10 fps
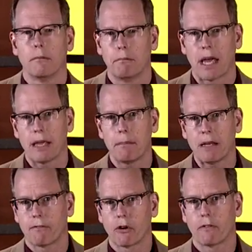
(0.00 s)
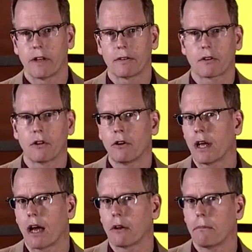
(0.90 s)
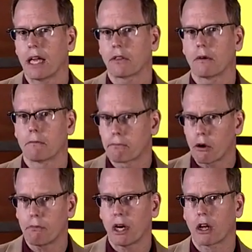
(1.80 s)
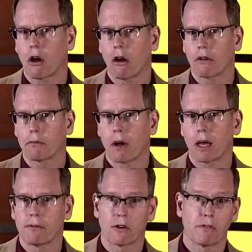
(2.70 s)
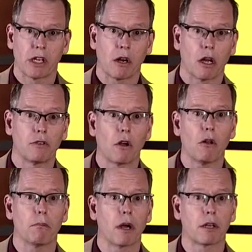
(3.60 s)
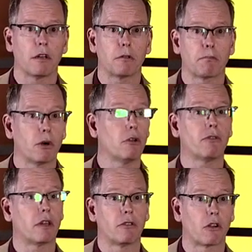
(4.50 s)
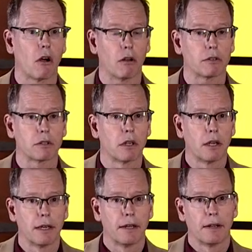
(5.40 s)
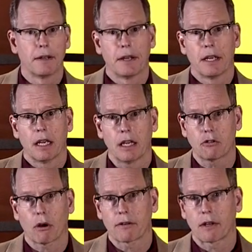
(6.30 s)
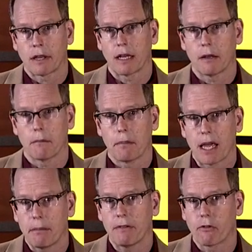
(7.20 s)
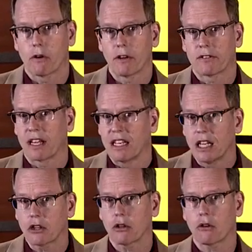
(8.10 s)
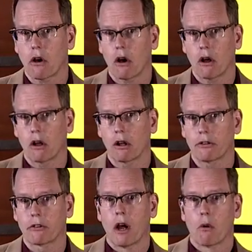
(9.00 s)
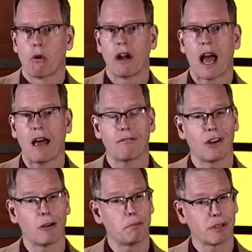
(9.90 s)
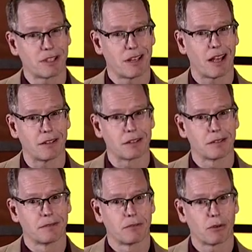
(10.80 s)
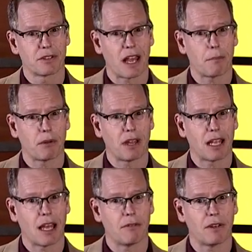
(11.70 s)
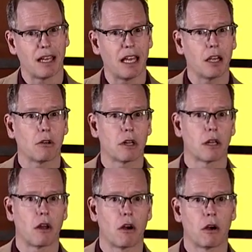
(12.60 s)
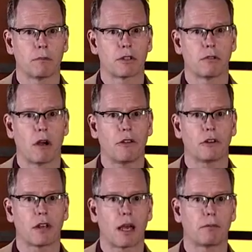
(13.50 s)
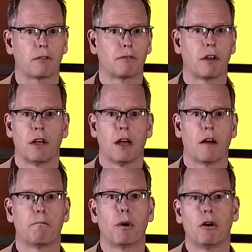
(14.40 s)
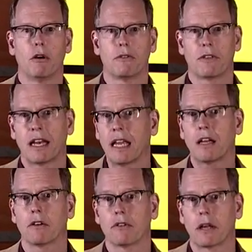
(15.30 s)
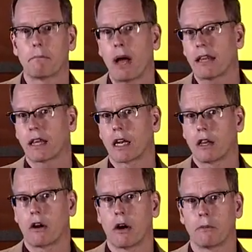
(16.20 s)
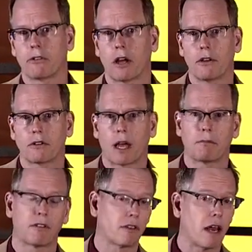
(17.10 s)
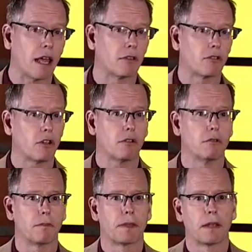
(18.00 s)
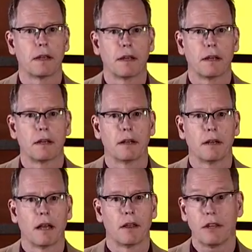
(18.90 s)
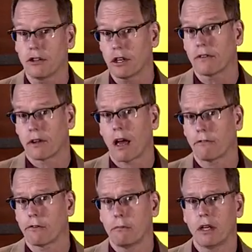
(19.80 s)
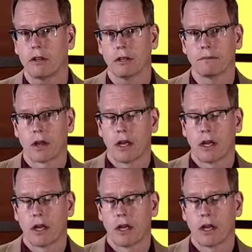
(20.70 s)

Baby vervets learned how to make the appropriate calls by observing adult monkeys produce these calls. Interestingly, baby vervets' initial calls were not very precise. For example, they gave eagle alarms to other types of birds than eagles, and python alarms to other types of snakes, too. This should sound familiar.